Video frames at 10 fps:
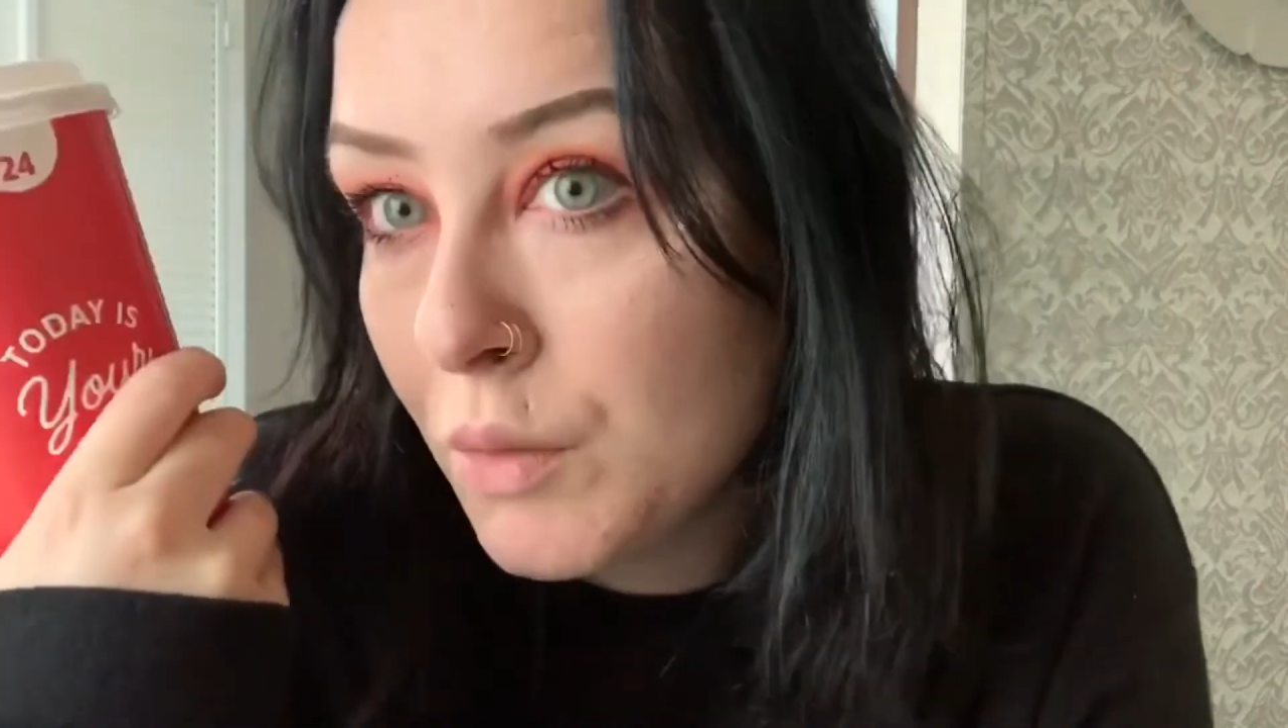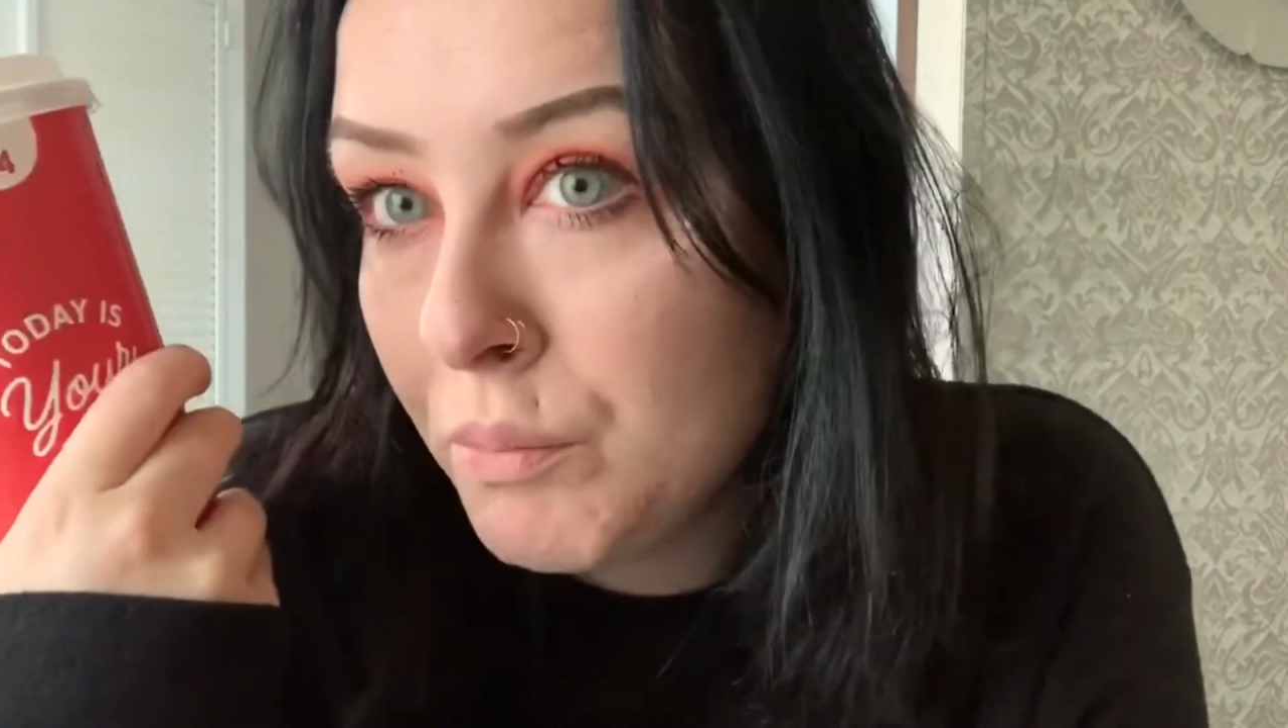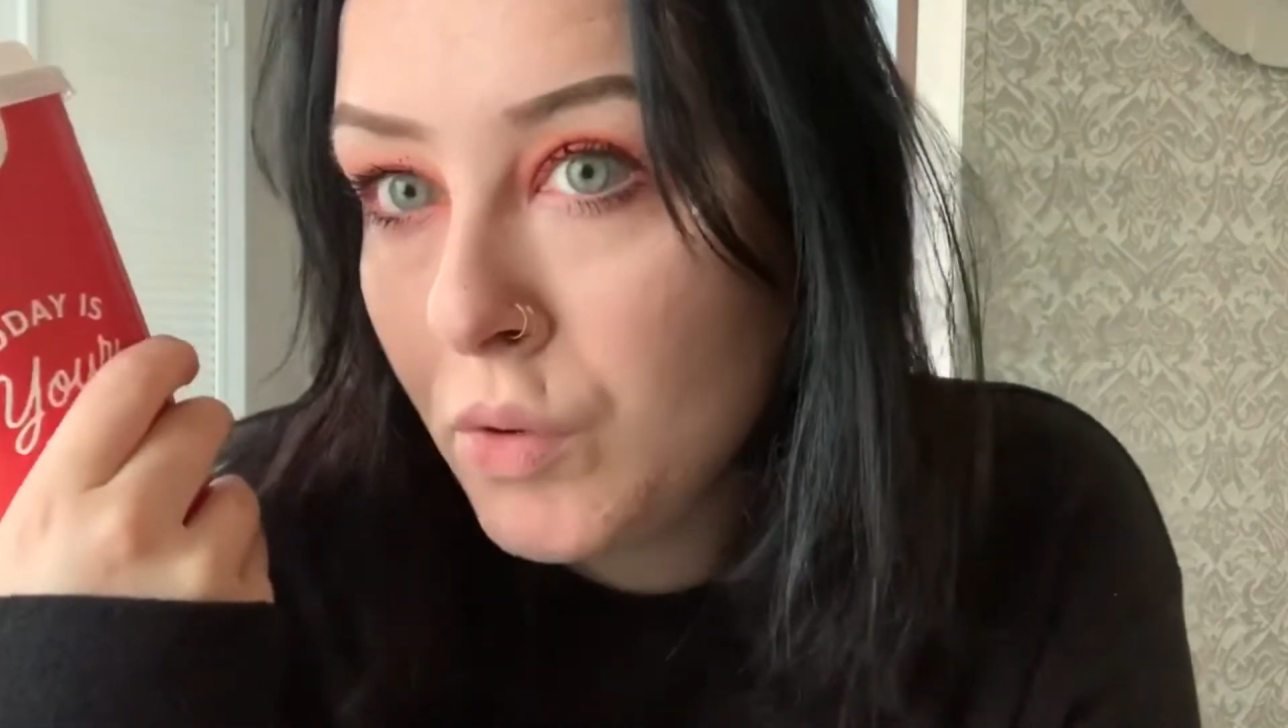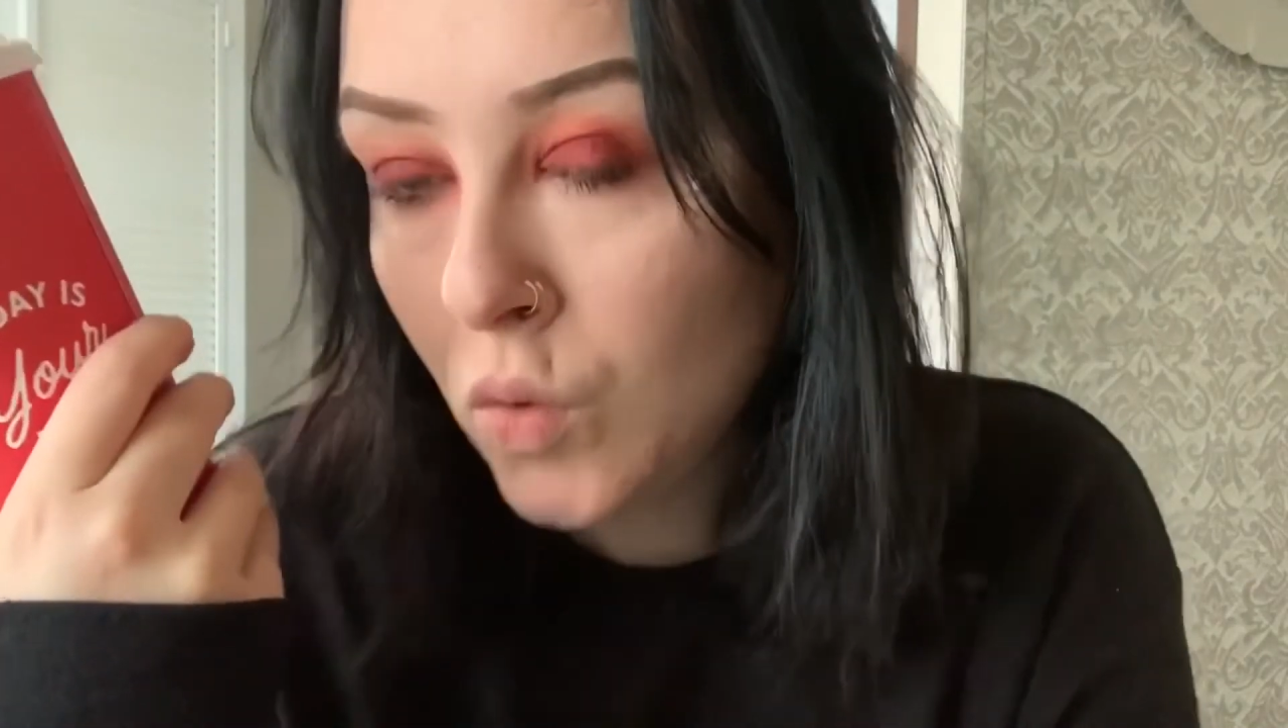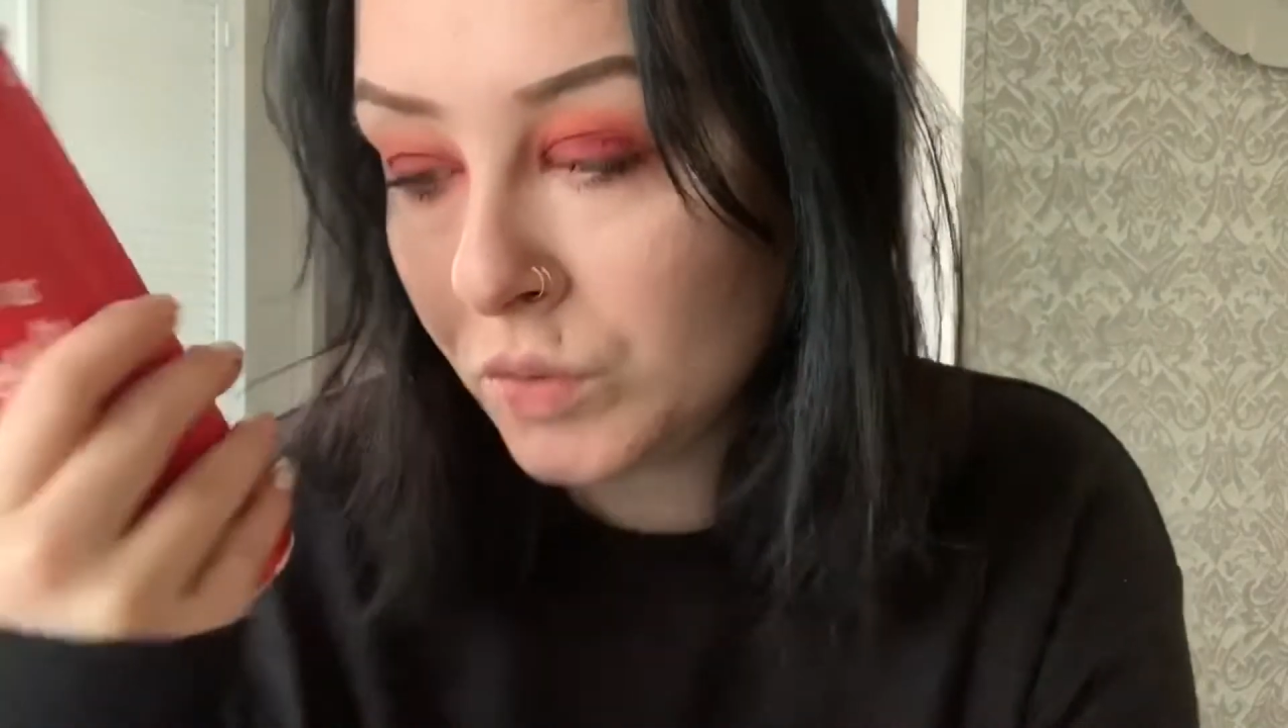a
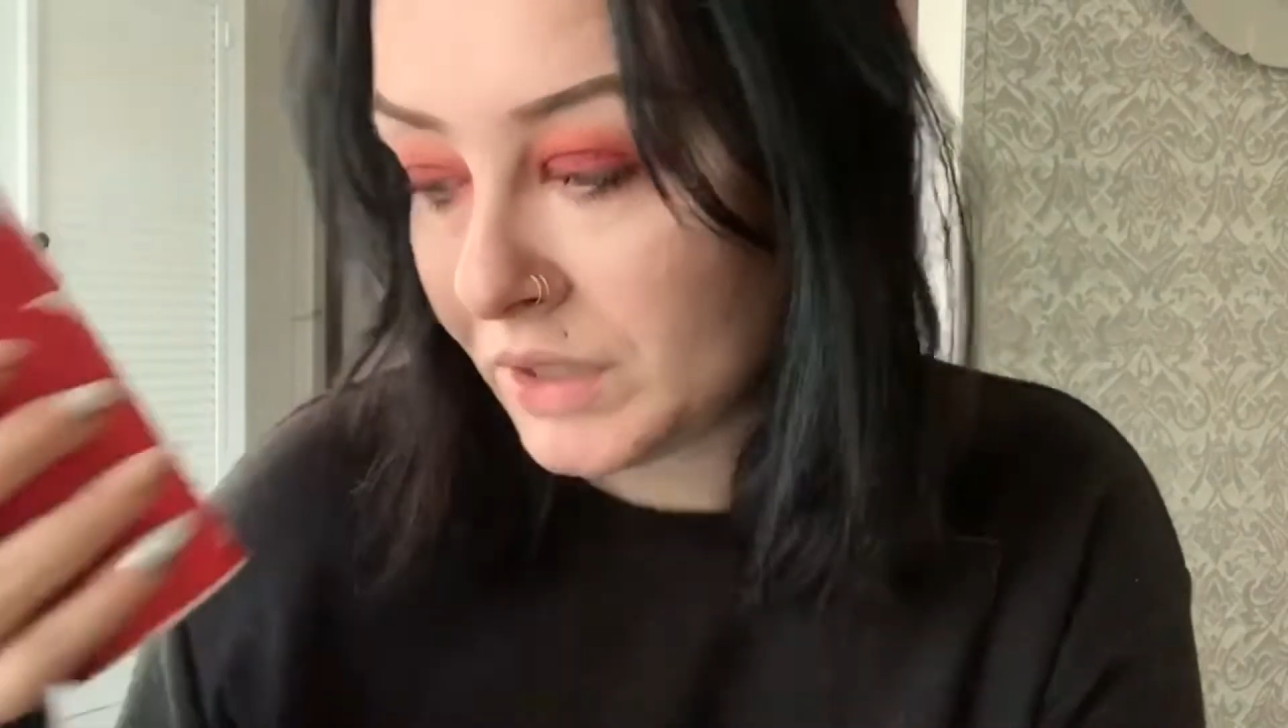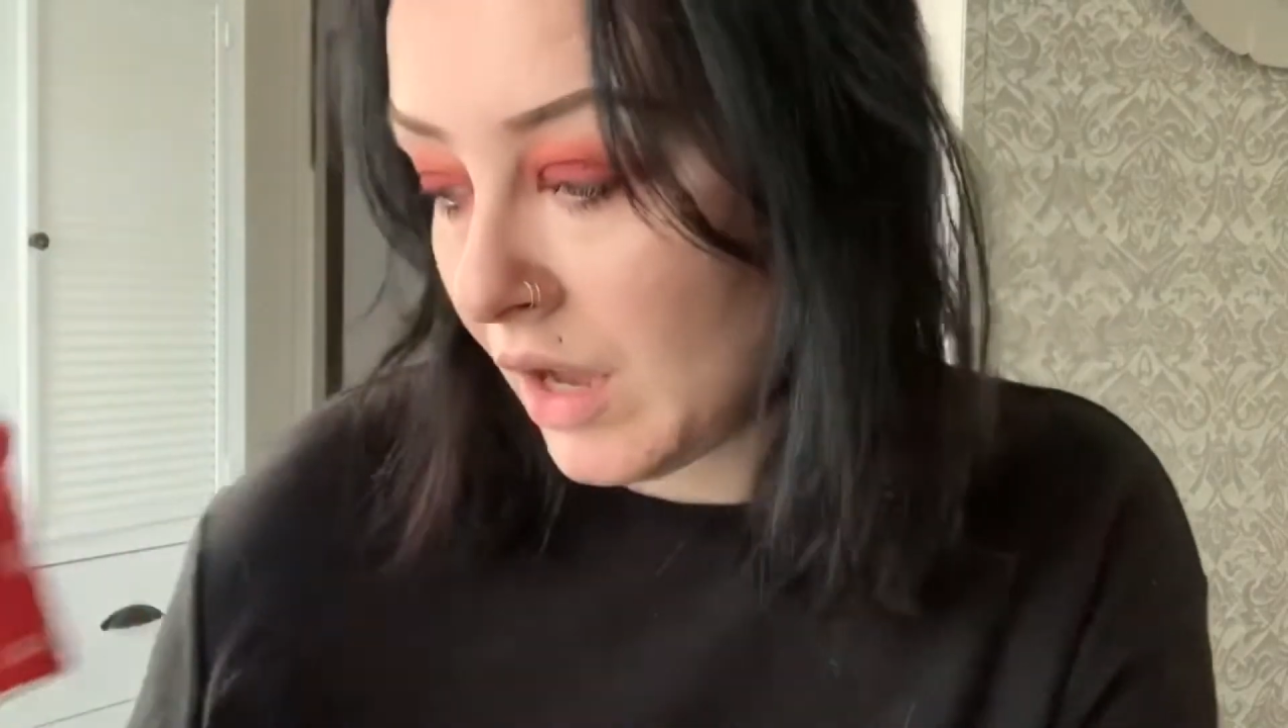bold